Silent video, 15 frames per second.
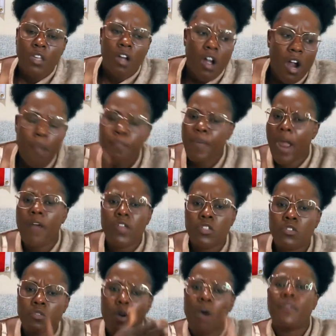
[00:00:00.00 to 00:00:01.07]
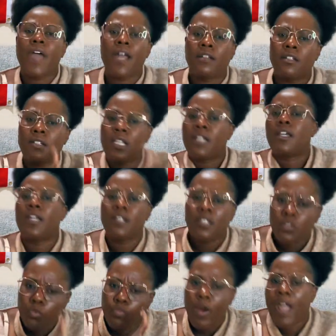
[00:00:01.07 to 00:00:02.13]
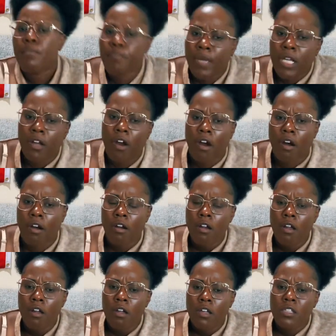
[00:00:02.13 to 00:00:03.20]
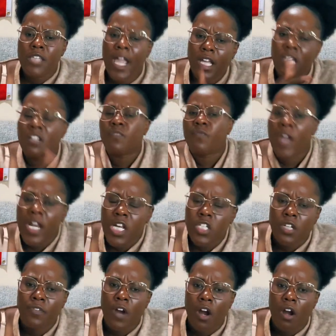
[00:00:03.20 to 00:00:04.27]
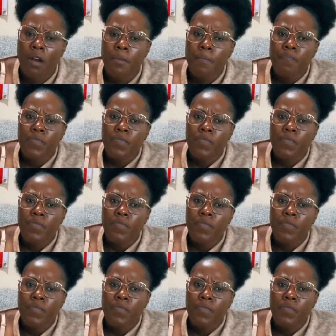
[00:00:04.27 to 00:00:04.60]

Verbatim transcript: her parents know that the deacon is raping her, taking advantage of her.